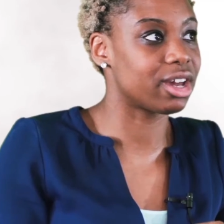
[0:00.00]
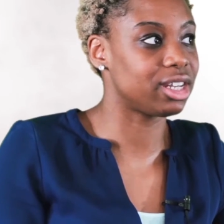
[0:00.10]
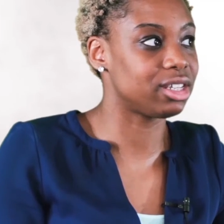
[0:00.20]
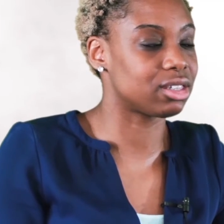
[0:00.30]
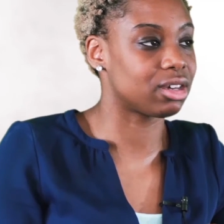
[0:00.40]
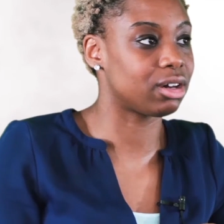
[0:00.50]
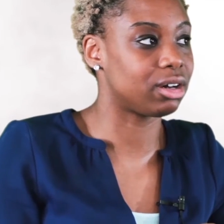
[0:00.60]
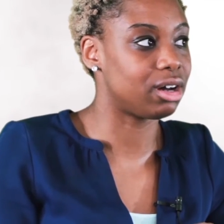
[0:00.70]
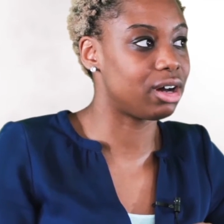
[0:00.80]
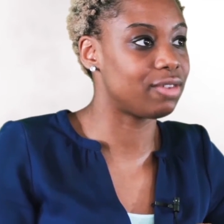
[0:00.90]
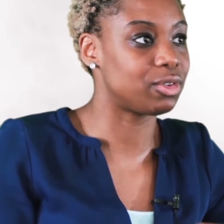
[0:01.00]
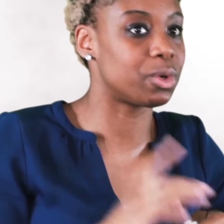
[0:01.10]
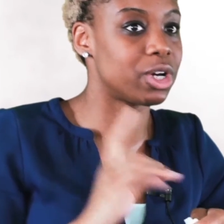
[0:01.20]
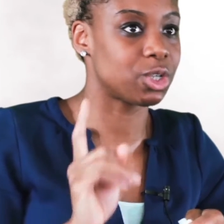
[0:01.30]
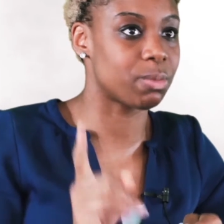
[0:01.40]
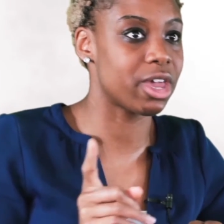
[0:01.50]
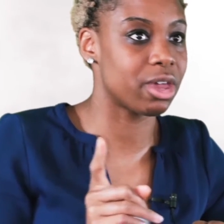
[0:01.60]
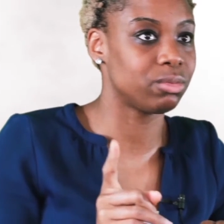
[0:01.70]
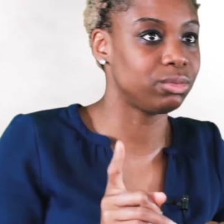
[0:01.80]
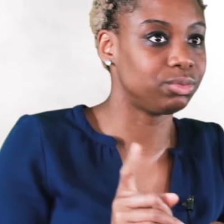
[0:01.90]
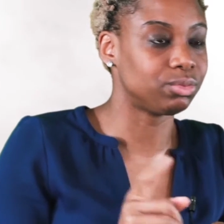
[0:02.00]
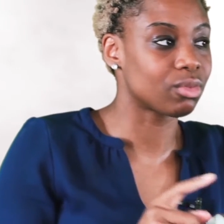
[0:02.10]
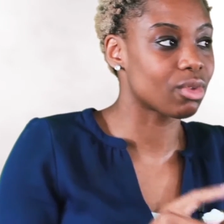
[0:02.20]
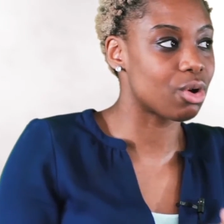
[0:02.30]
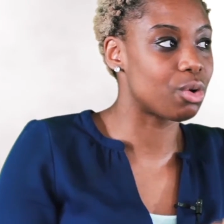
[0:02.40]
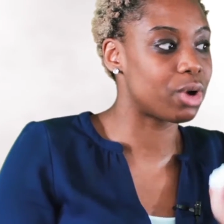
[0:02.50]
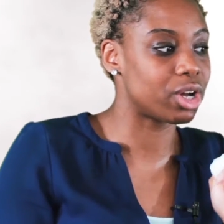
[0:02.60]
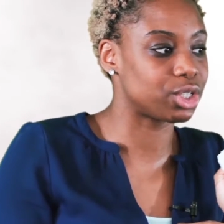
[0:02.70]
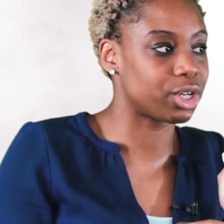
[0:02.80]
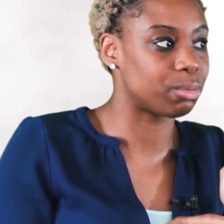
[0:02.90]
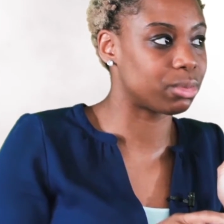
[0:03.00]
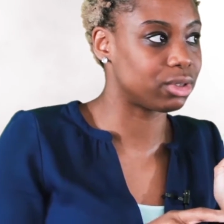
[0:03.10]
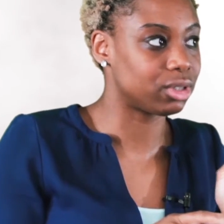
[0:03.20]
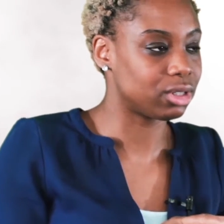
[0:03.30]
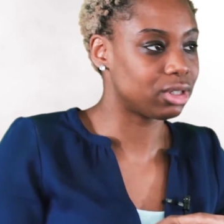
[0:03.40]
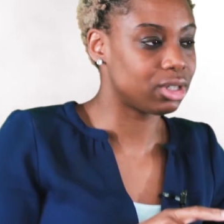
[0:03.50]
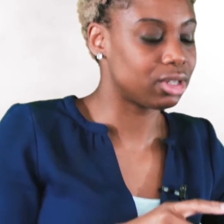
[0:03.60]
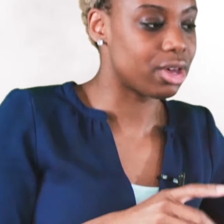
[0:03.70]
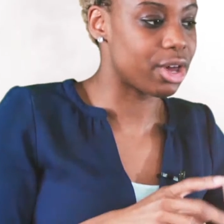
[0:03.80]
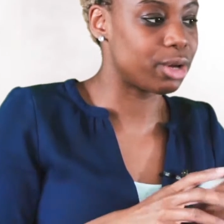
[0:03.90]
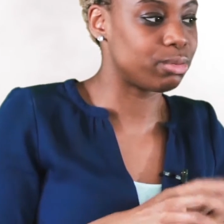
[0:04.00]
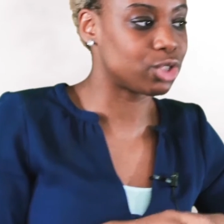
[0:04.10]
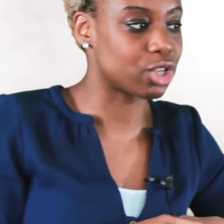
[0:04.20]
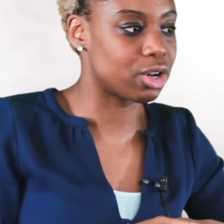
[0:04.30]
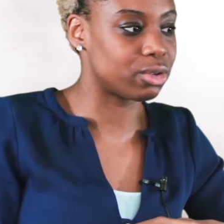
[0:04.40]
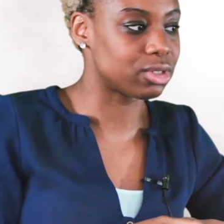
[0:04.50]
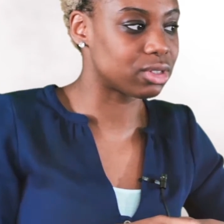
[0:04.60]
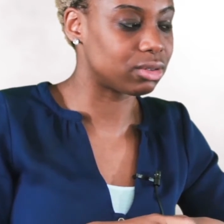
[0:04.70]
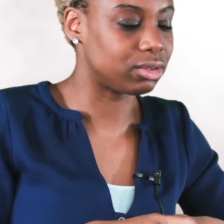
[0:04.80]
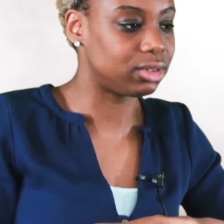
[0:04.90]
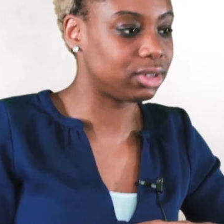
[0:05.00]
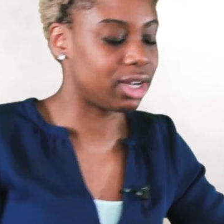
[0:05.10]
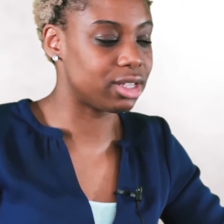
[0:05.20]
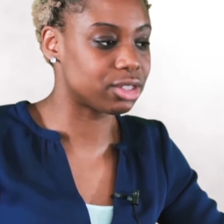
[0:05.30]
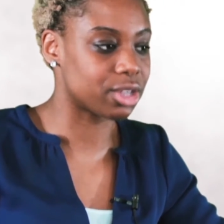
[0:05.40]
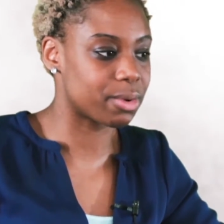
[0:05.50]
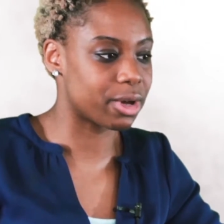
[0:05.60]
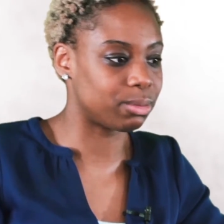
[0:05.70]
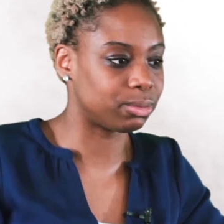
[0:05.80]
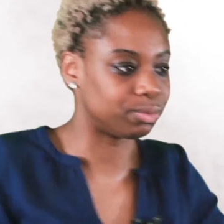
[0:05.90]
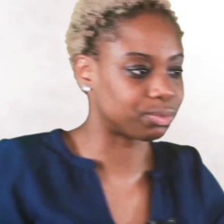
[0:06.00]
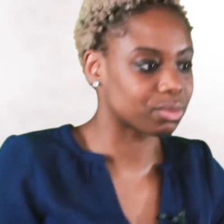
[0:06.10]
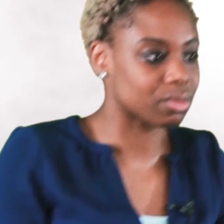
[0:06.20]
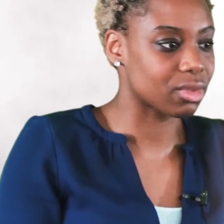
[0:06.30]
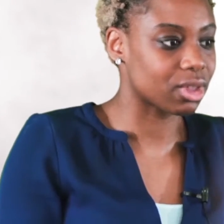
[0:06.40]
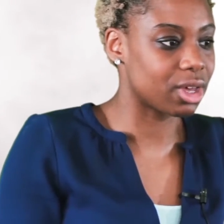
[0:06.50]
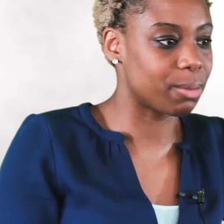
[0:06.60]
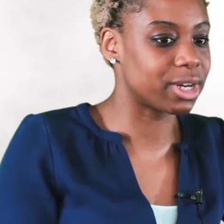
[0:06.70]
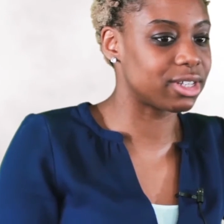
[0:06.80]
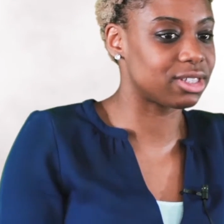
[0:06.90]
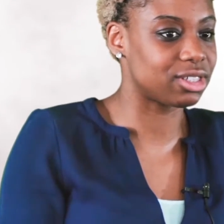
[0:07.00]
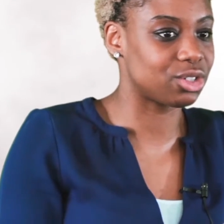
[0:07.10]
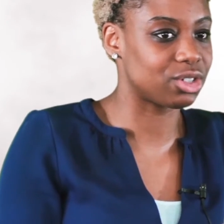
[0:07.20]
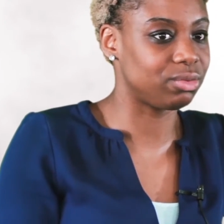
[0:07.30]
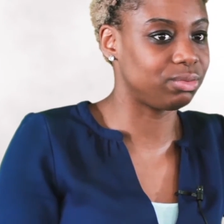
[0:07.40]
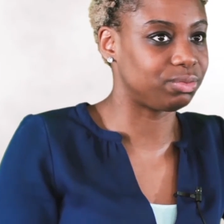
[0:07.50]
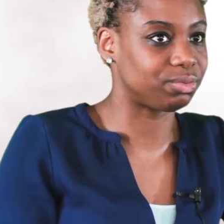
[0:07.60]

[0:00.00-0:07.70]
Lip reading: I need to either worship him or worship Charles. And so I made a decision.